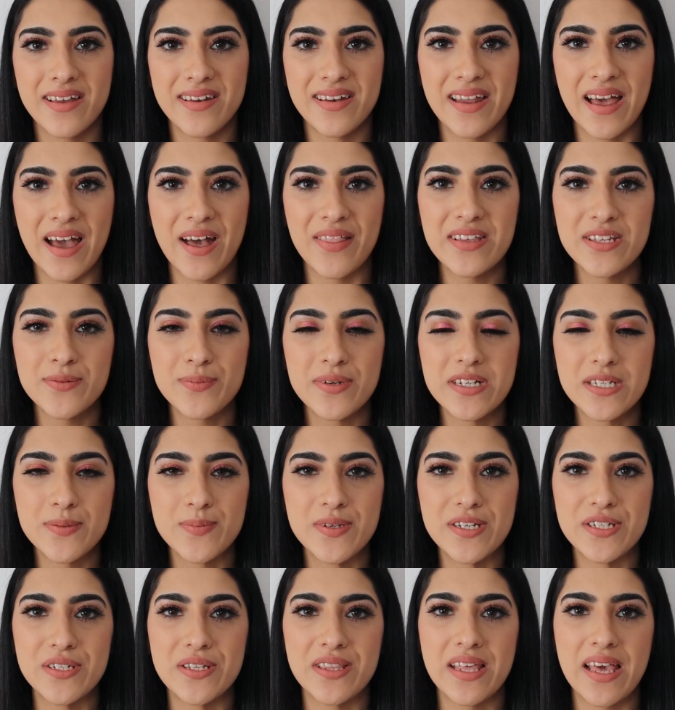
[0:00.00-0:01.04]
Now this brings
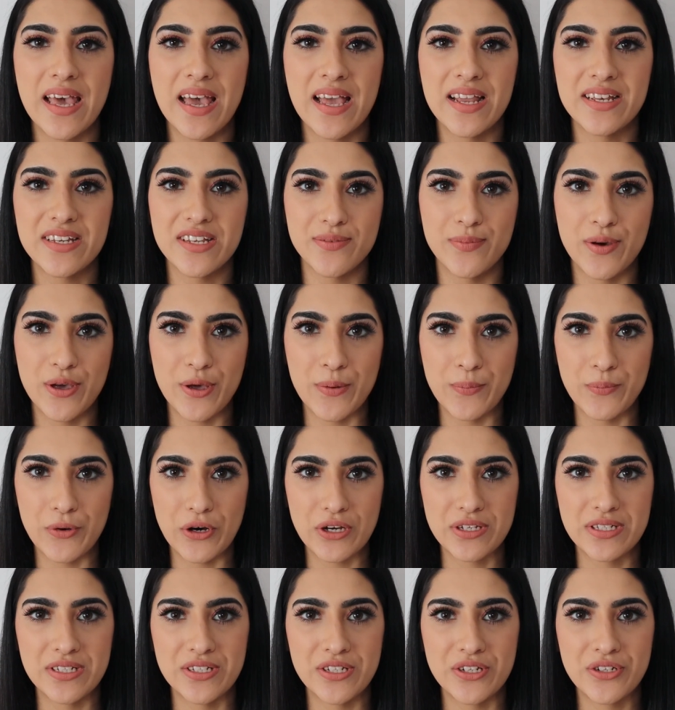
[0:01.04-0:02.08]
me to the end of my
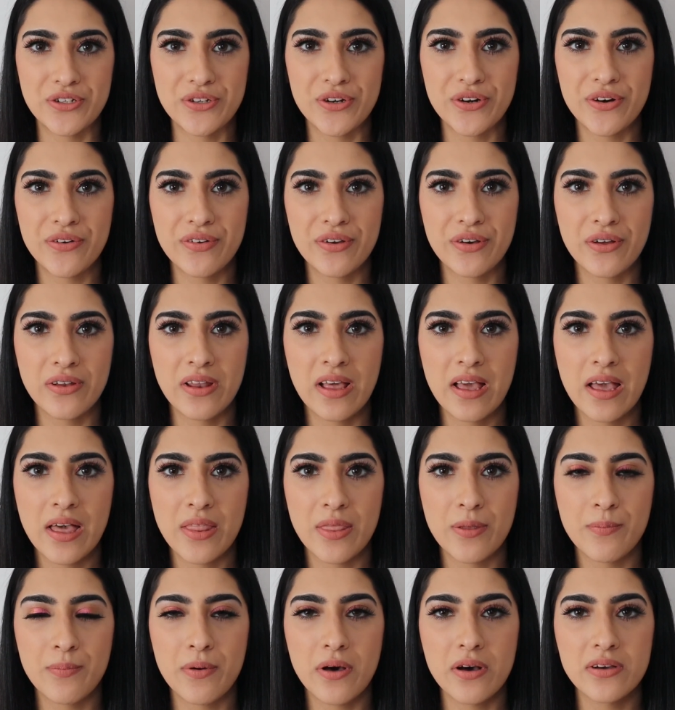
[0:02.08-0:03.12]
unboxing tutorial.
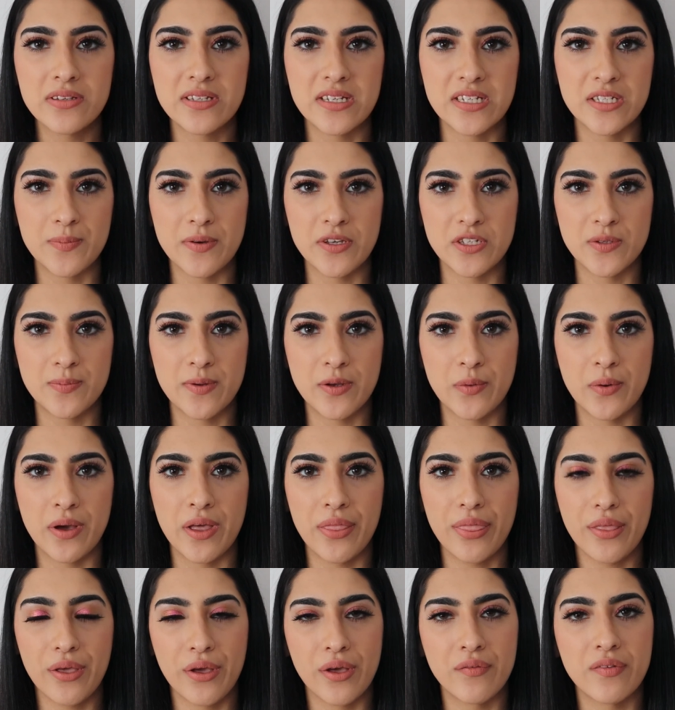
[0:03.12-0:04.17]
The box is supposed to be
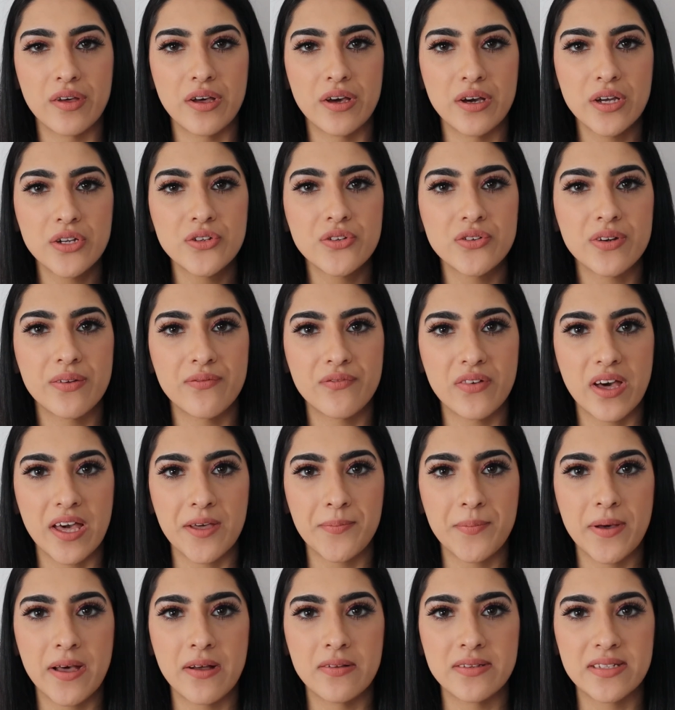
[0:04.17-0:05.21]
worth over
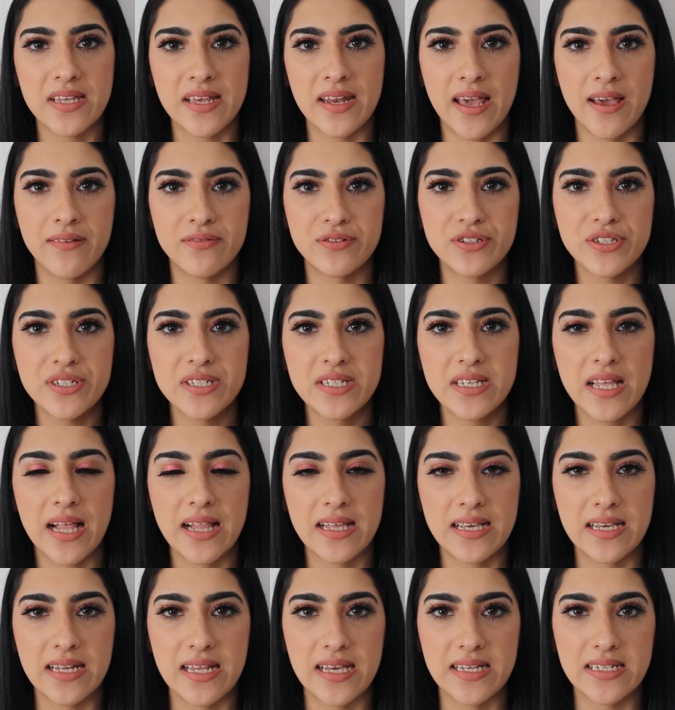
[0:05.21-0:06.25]
£105, and I have just
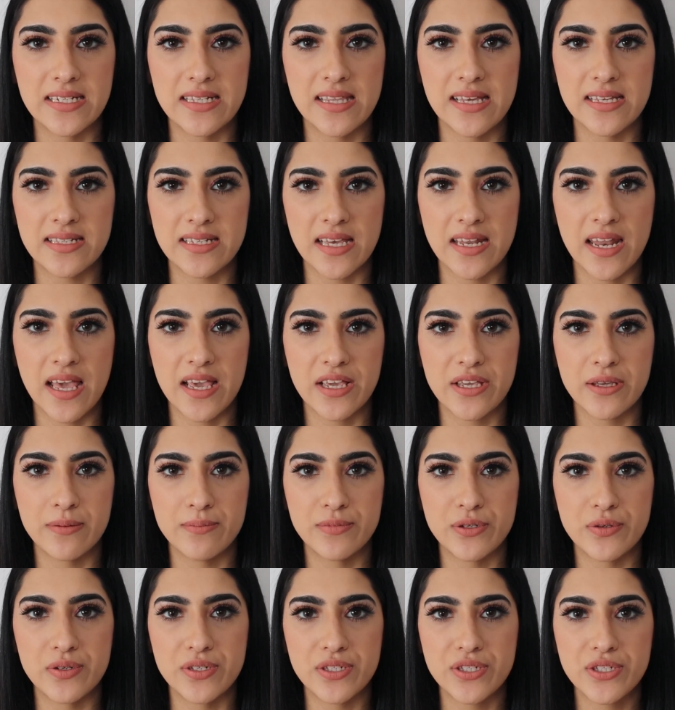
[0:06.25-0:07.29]
calculated this and I
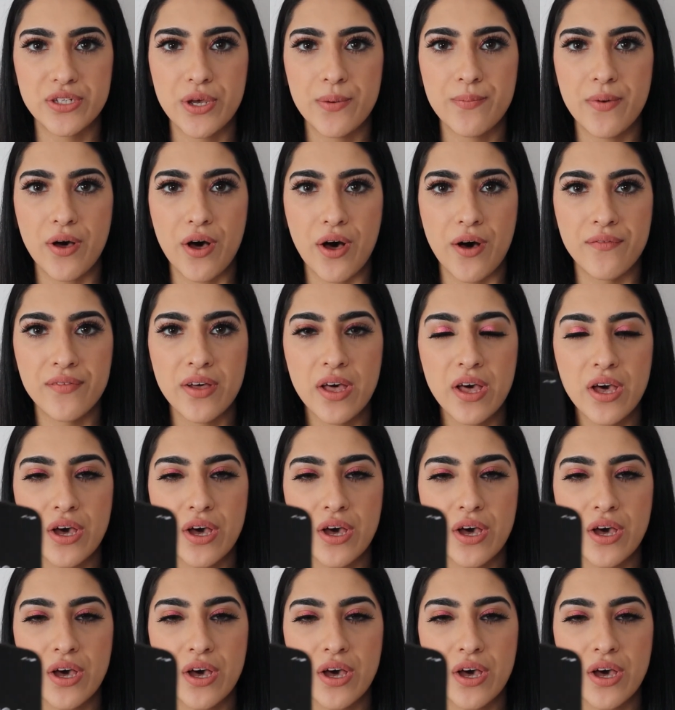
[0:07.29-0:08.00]
come to a sum of